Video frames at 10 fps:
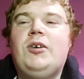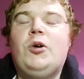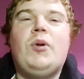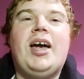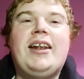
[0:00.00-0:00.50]

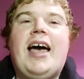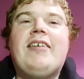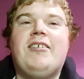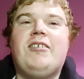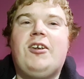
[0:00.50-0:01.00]
we had to ask
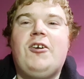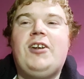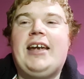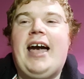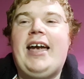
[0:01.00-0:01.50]
the security
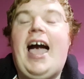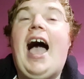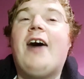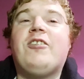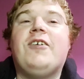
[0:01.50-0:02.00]
guy
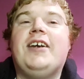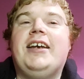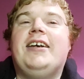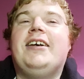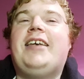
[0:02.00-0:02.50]
how to
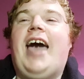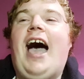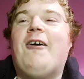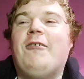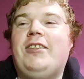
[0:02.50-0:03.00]
get
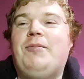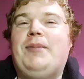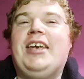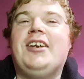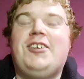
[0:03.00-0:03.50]
out to
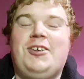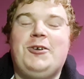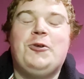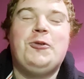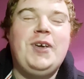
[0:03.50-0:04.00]

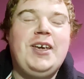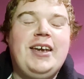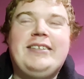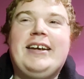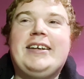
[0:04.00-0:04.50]
B&Q.
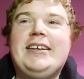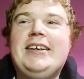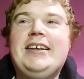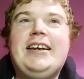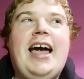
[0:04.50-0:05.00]
It's like,
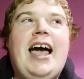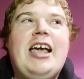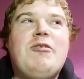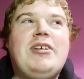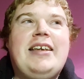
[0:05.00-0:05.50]
hi,
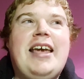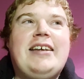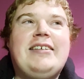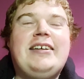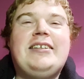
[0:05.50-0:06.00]
where's the
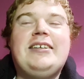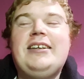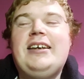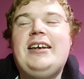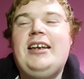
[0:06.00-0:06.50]
exit?
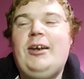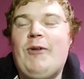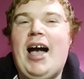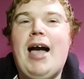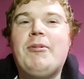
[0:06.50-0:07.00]
What
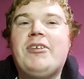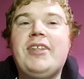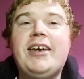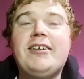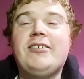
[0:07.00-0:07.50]
happens
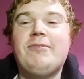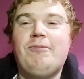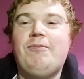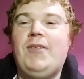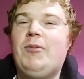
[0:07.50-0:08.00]
next?
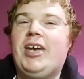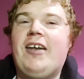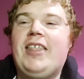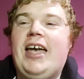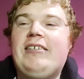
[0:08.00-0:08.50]
When we get out of
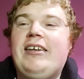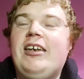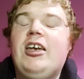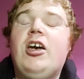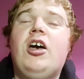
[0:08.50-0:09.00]
the exit,
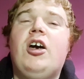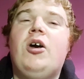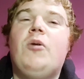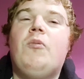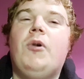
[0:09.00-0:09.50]

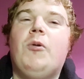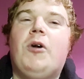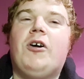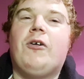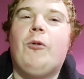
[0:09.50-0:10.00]
we
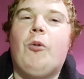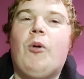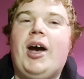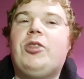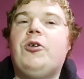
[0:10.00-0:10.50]
walk
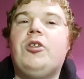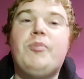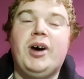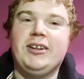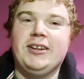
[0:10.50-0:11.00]
right through the
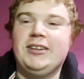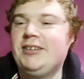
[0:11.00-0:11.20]
puddle.